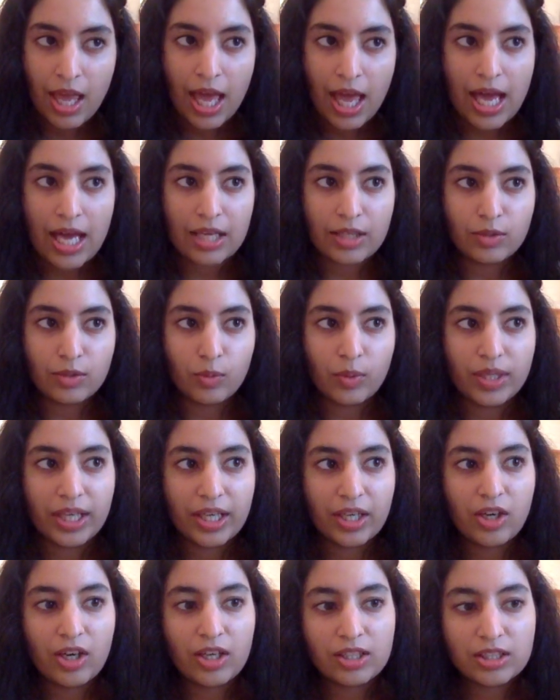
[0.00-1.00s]
And when
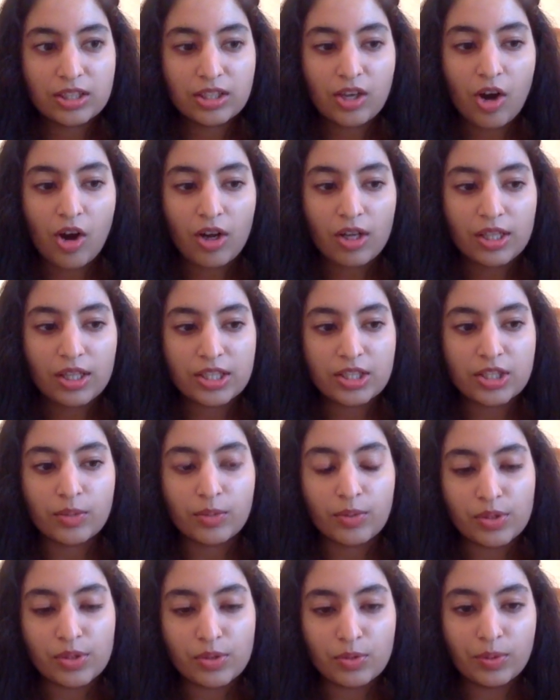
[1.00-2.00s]
I got to college,
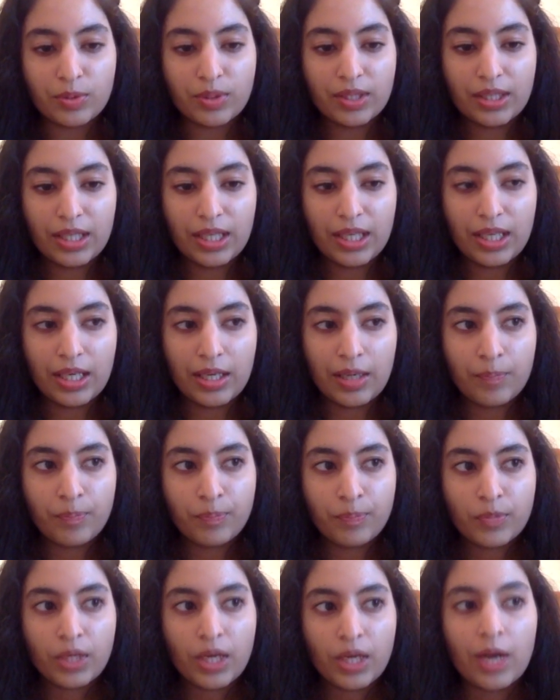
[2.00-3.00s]
it was really
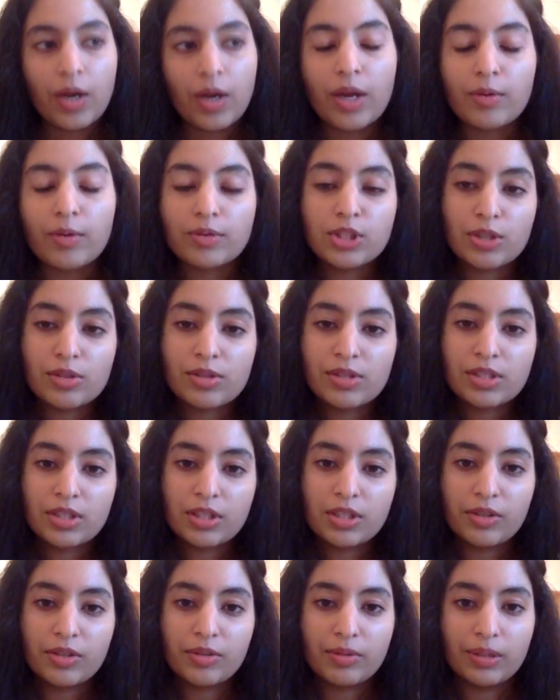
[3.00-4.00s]
I chose to
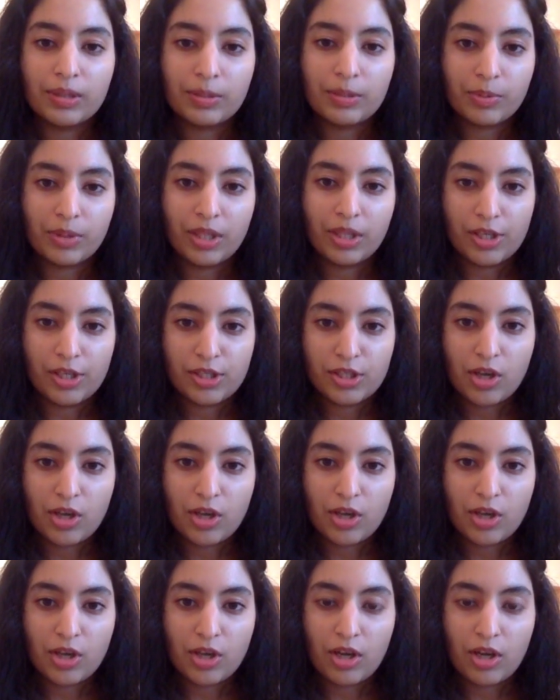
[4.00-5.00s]
go to a liberal arts
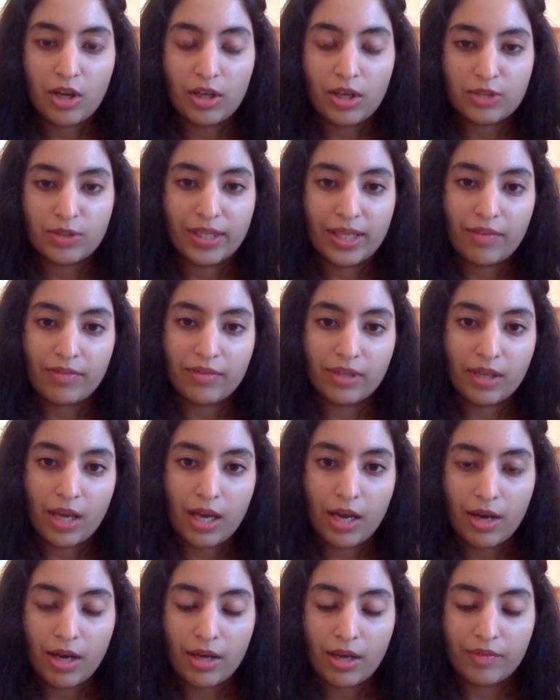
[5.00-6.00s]
college straight after
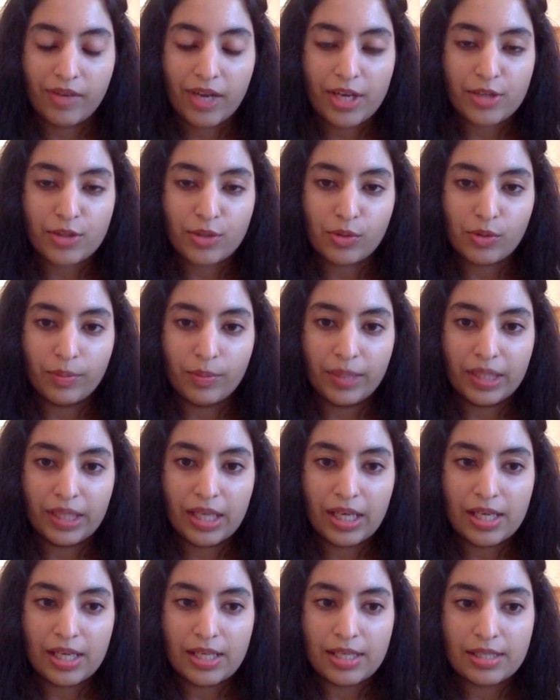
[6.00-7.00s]
out of high school
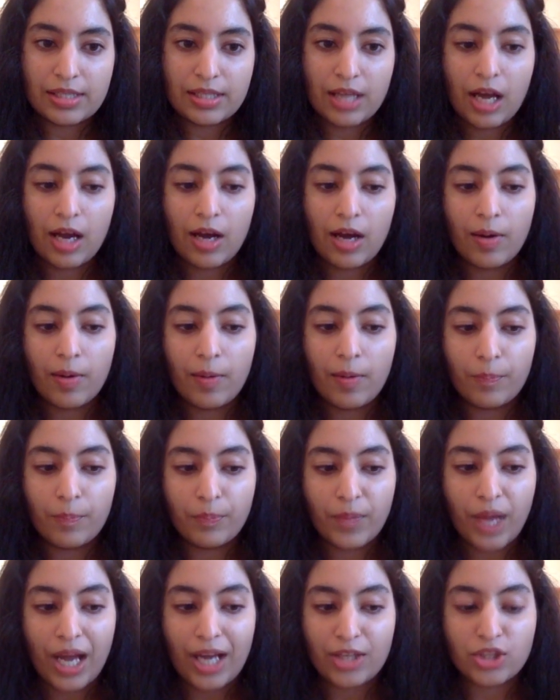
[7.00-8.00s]
because
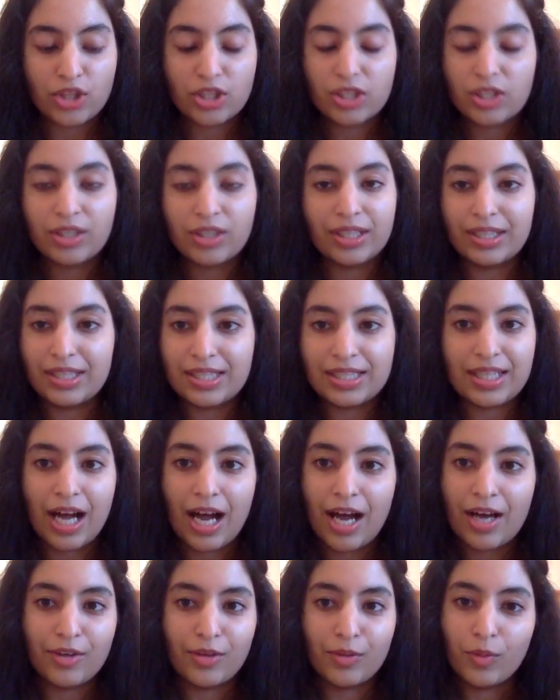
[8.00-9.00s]
I just couldn't
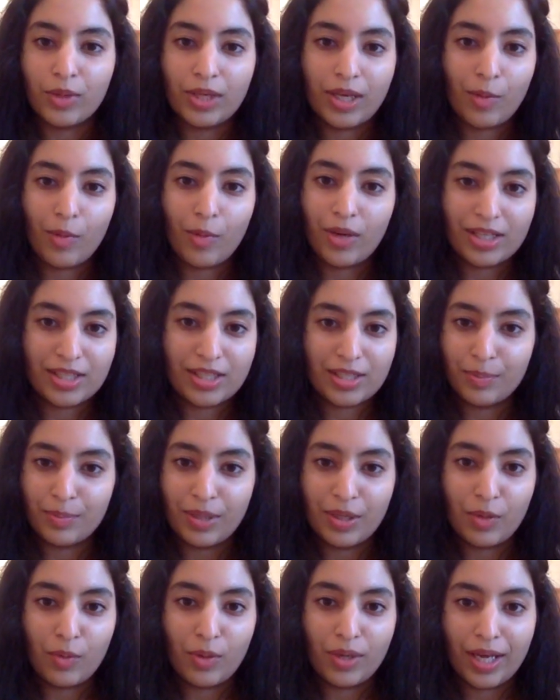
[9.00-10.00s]
decide on what I wanted to
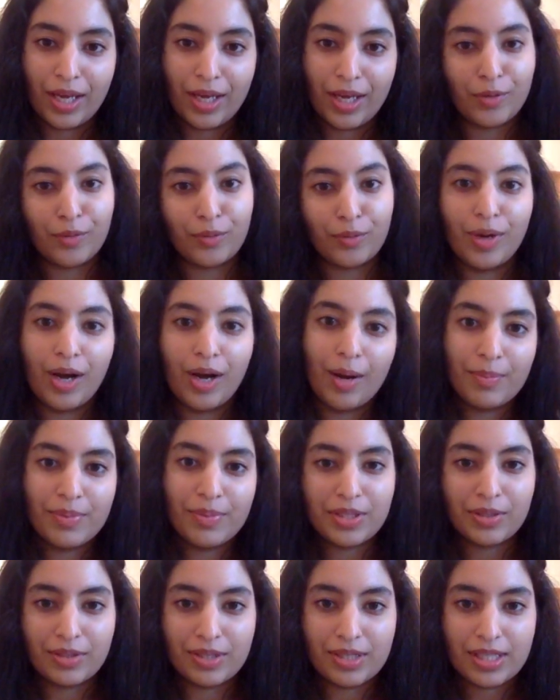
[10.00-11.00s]
be when I grew up,
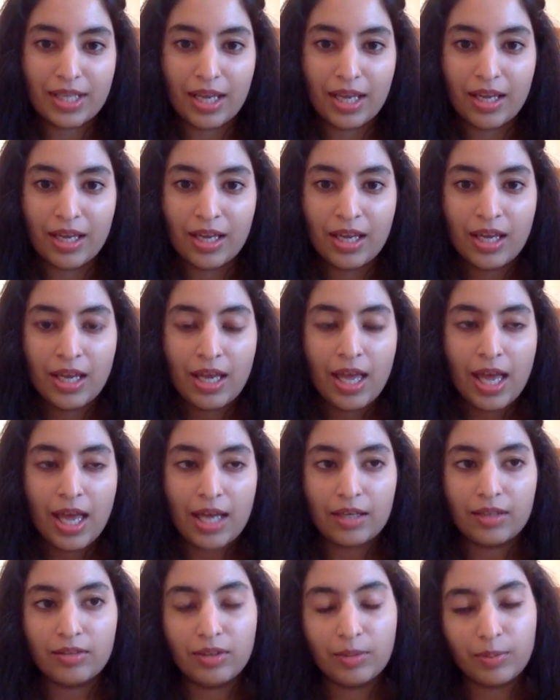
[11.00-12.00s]
so to say.
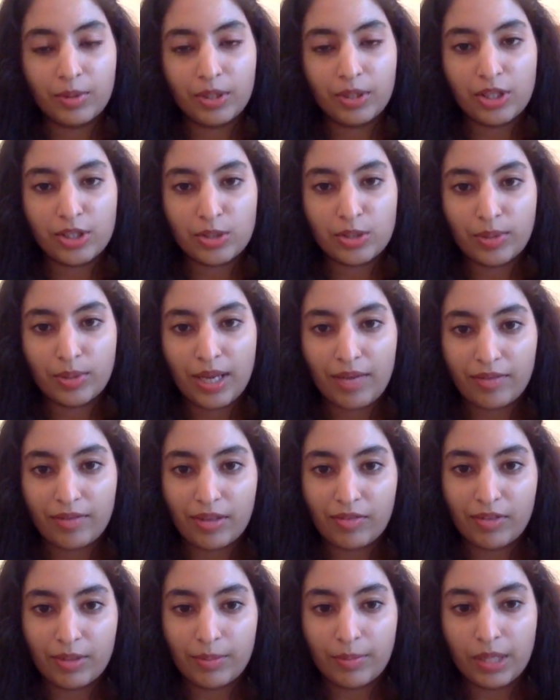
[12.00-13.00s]
And liberal arts would have
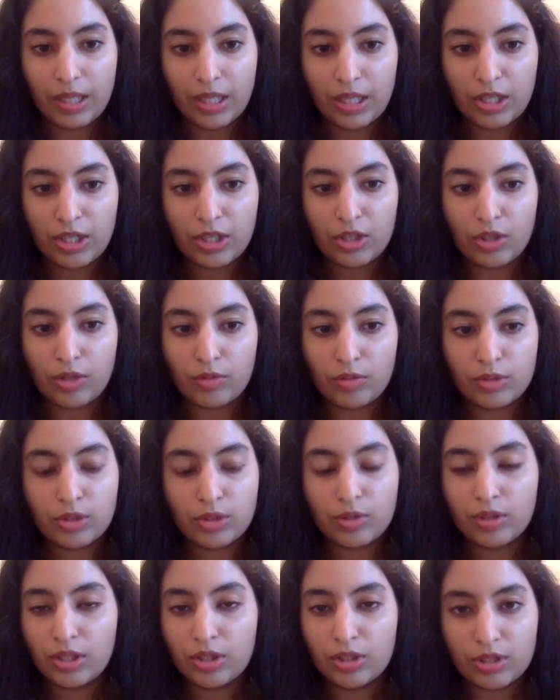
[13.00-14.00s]
given me,
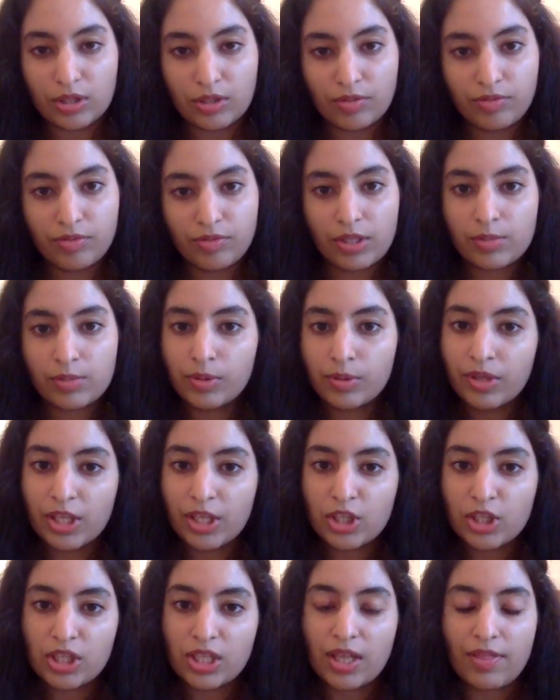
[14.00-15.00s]
2 years of
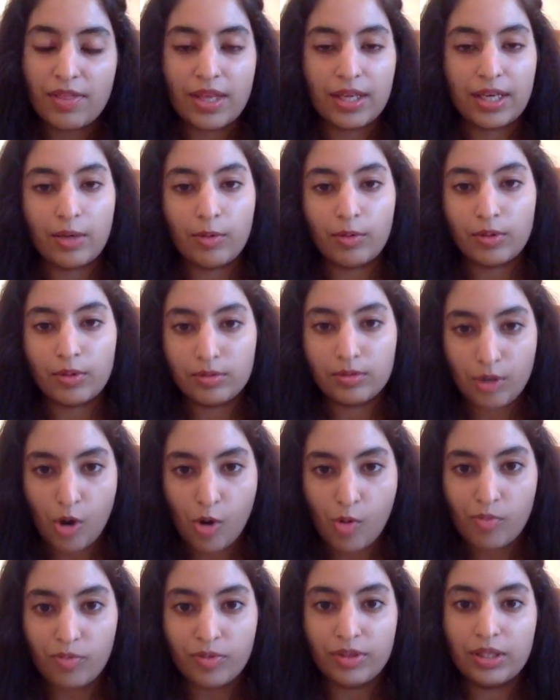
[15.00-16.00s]
exploration, and then I would
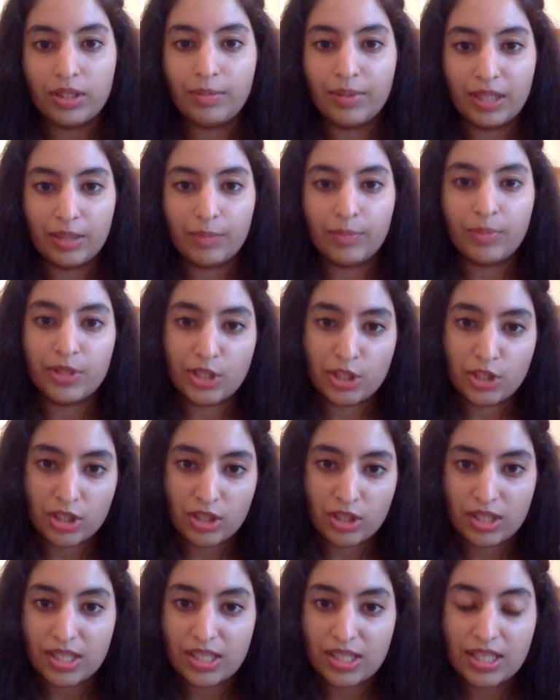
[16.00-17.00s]
hopefully be in a
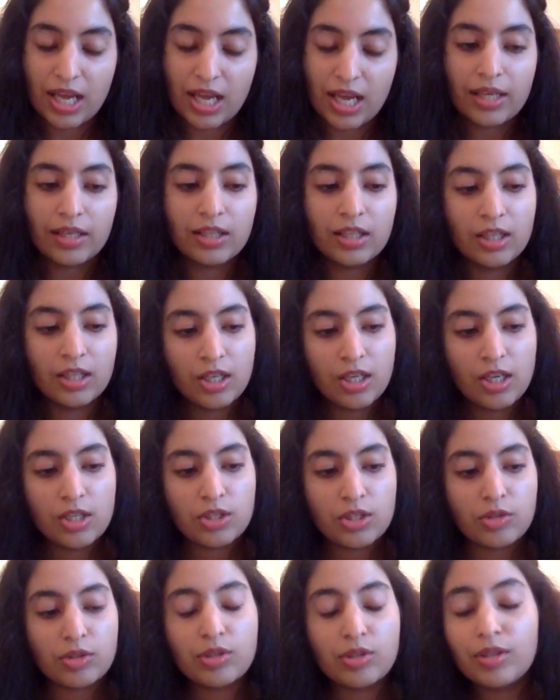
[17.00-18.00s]
position to decide.
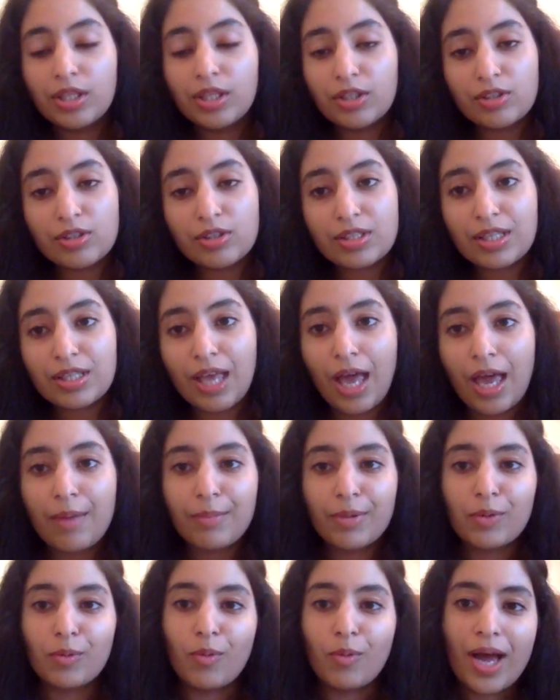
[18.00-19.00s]
So 2 years
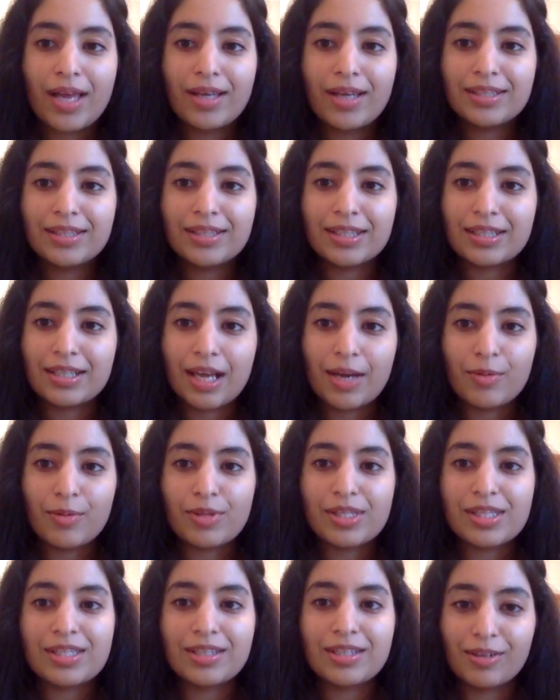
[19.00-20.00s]
came and went, and I
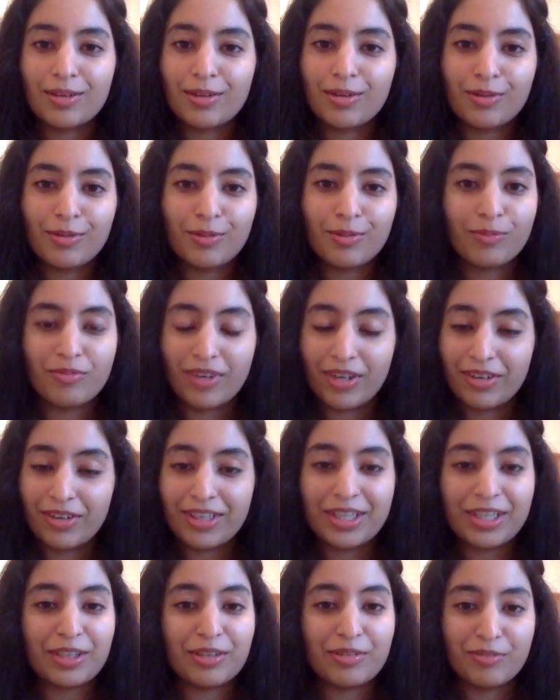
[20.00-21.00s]
was still
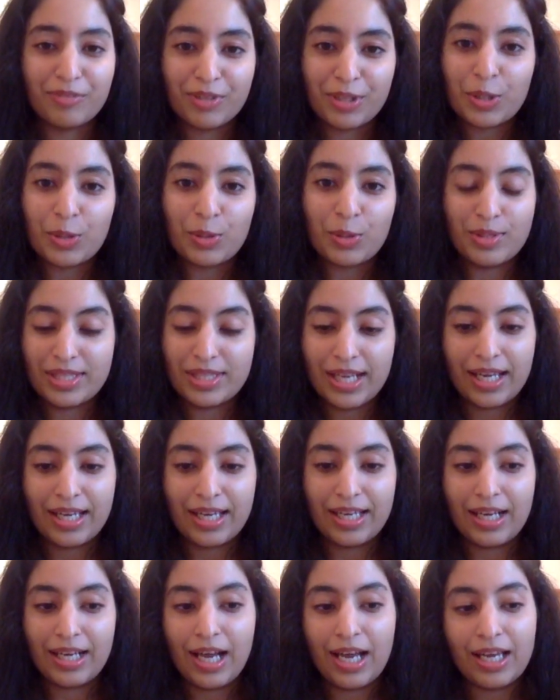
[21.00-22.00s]
very confused.
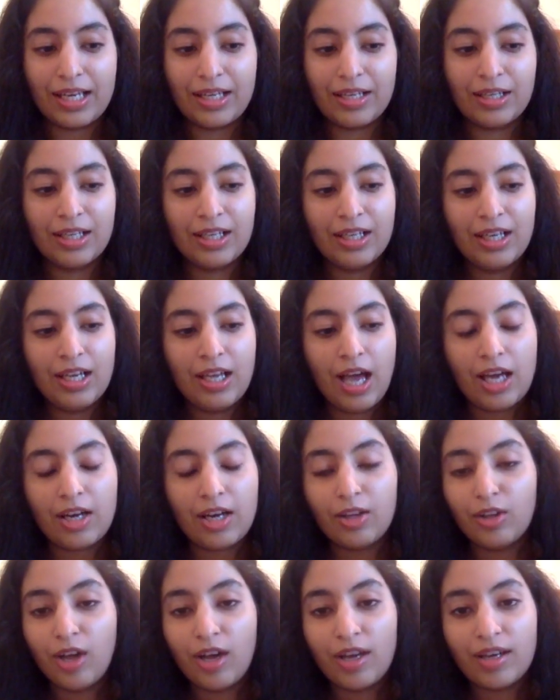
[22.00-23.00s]
I had
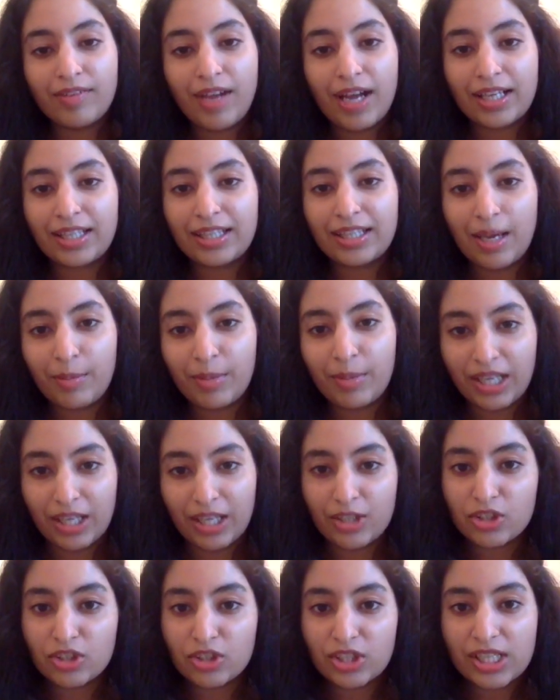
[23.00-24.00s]
a lot of academic
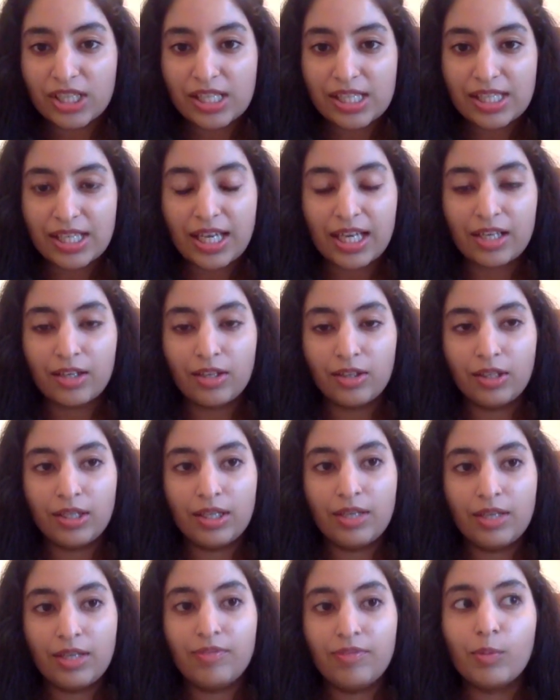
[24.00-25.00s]
interests. I had
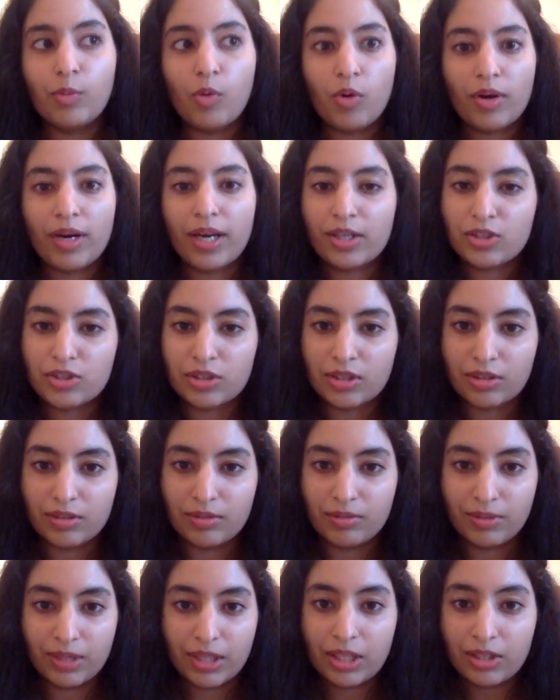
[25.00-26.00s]
even more
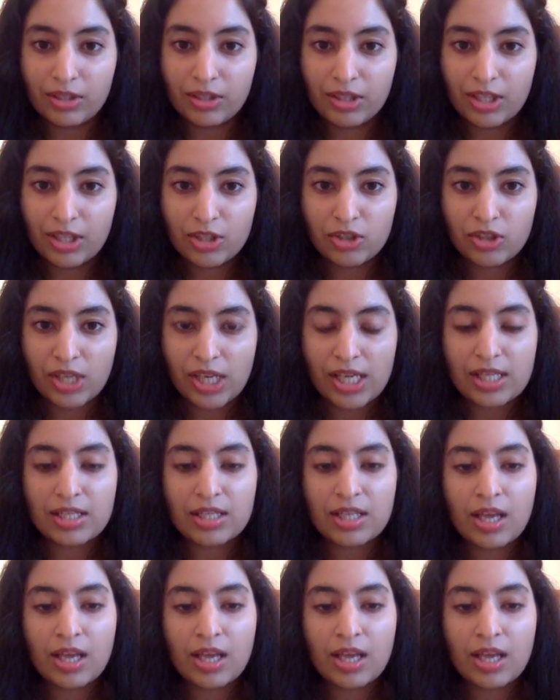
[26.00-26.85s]
extracurricular interests.